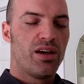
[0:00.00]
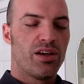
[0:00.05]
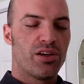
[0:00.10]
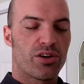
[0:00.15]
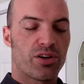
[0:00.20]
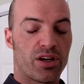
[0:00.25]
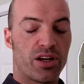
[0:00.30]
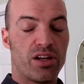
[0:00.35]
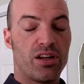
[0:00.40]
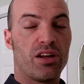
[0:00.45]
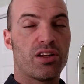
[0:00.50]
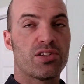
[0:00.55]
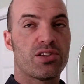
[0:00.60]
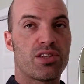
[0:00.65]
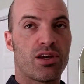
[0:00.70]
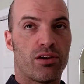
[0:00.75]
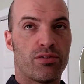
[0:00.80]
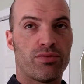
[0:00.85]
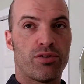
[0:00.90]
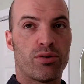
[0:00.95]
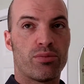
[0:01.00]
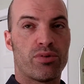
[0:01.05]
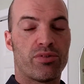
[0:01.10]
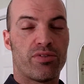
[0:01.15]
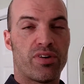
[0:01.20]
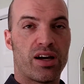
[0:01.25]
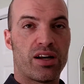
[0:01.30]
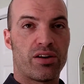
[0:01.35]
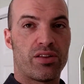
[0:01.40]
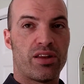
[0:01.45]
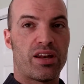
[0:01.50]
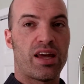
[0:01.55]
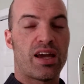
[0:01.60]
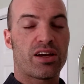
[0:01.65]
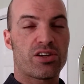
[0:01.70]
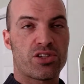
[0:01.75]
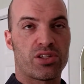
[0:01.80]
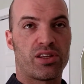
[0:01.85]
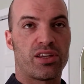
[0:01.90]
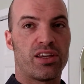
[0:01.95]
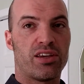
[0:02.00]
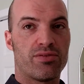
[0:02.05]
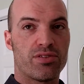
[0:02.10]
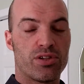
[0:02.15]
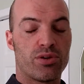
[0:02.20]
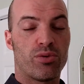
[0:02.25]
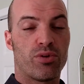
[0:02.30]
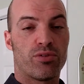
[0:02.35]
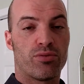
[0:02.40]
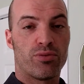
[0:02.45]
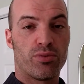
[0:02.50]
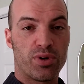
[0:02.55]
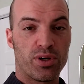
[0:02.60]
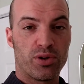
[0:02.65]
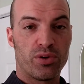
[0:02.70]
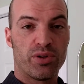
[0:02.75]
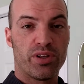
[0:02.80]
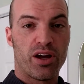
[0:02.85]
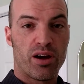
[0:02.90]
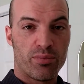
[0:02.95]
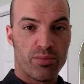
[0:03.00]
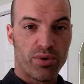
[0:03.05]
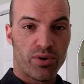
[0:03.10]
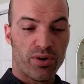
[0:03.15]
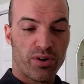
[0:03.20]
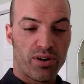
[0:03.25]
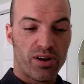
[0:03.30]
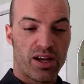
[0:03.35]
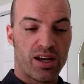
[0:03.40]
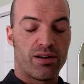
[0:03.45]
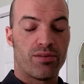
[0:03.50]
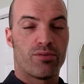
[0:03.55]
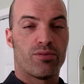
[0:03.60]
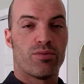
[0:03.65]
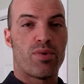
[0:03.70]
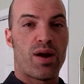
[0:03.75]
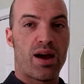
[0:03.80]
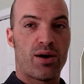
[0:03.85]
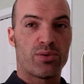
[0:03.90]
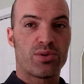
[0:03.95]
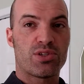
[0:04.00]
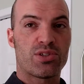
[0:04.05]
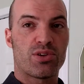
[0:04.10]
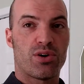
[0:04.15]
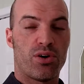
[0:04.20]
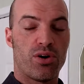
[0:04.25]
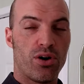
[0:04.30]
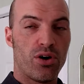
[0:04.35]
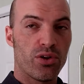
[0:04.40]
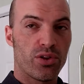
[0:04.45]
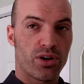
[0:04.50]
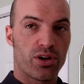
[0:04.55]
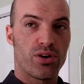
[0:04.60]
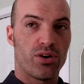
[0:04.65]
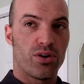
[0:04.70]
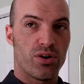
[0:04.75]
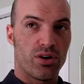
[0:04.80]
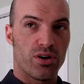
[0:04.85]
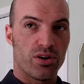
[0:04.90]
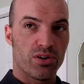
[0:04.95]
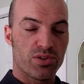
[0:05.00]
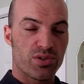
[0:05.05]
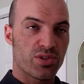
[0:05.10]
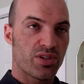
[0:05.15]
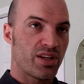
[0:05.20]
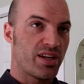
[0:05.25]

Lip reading: you're going to need a cell phone provider that actually gives you a real number and routes all the calls,